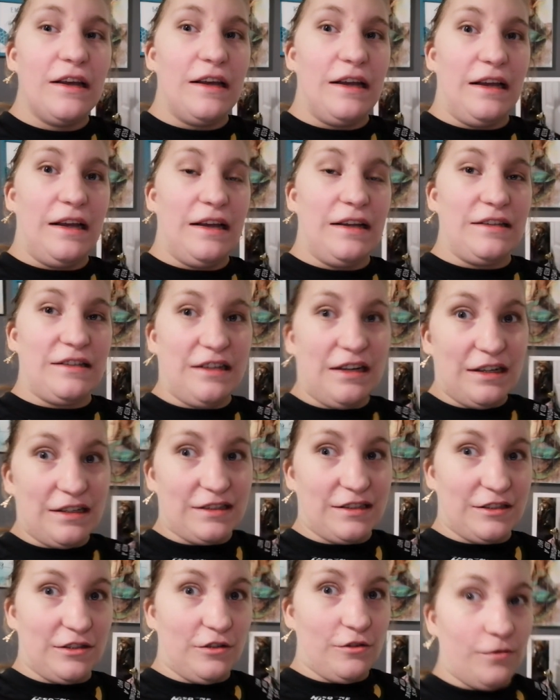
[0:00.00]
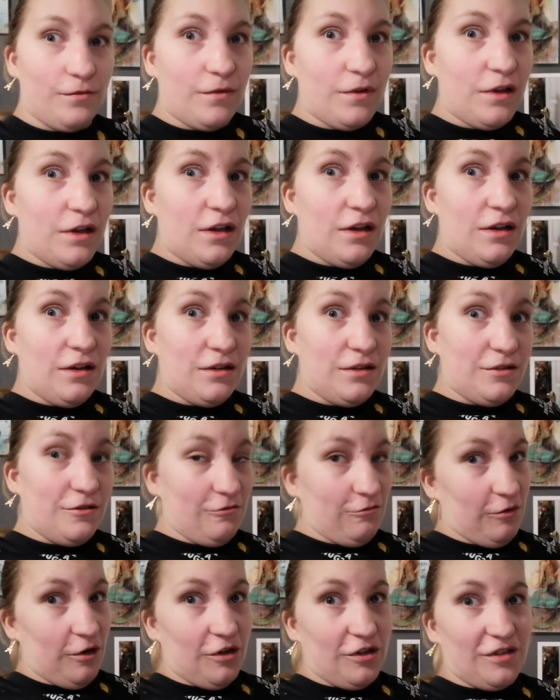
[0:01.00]
And yeah, so
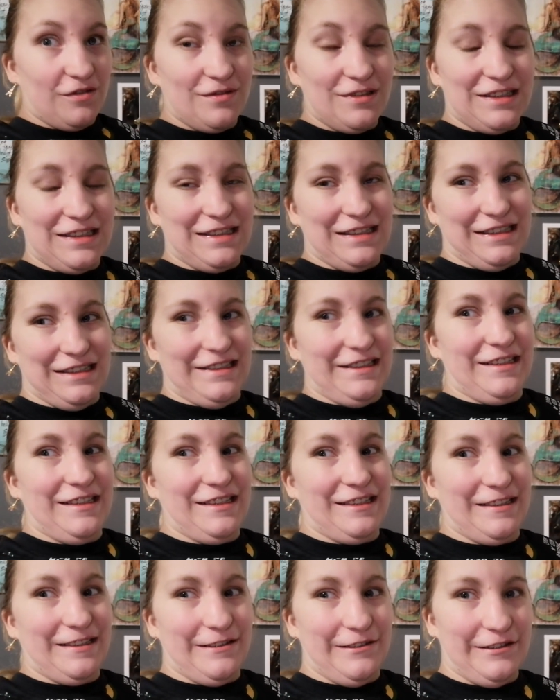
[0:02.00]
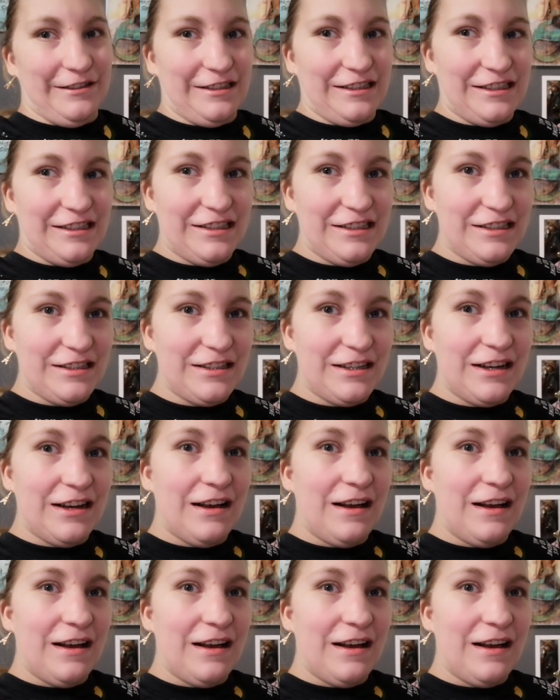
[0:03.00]
welcome to day 13.